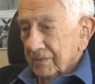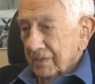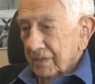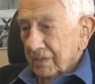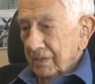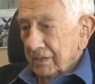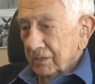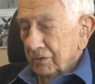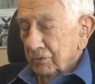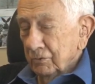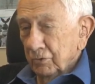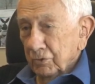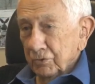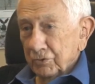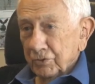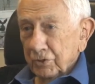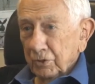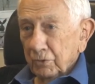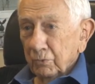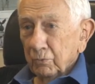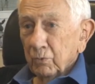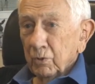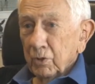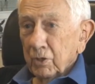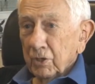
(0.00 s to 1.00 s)
and of course, they
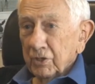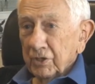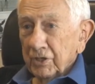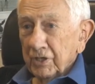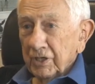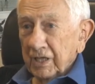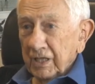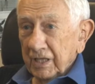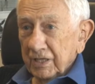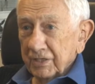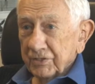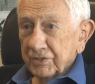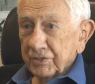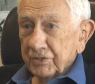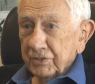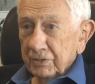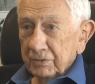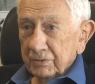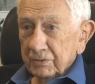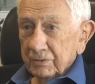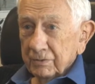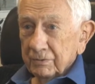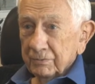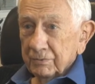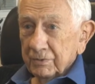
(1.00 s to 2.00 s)
were warned against
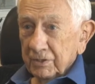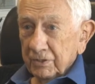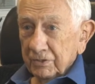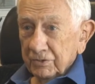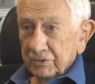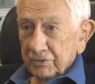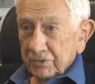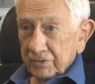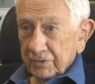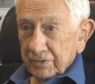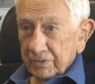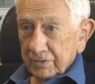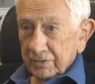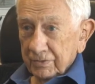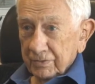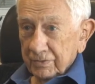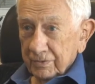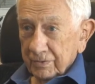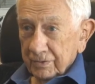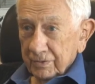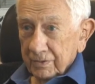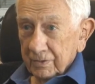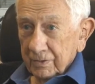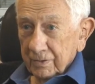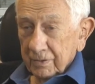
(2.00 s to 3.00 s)
it because of the,
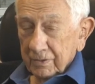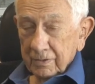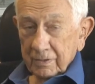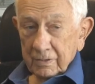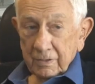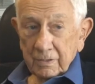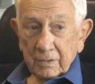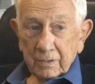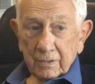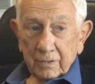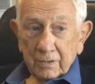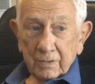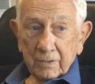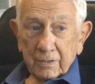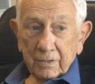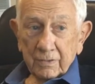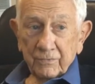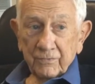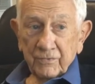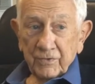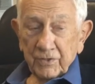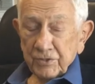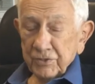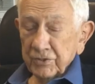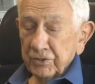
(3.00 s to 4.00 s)
the, their
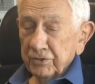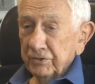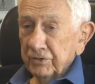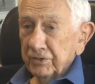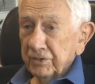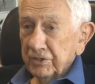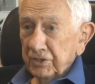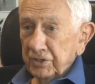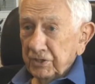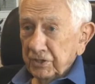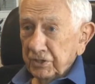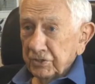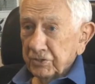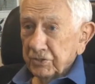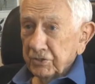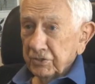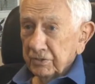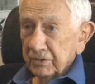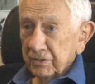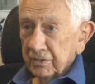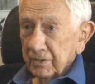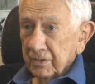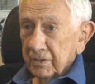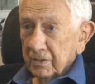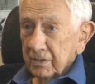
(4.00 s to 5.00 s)
physical condition.
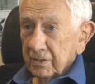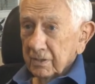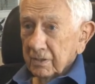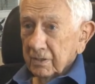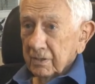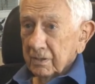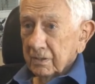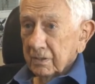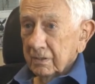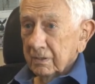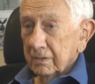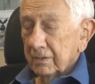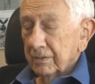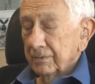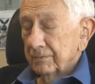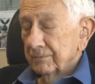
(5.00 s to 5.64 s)
Uh,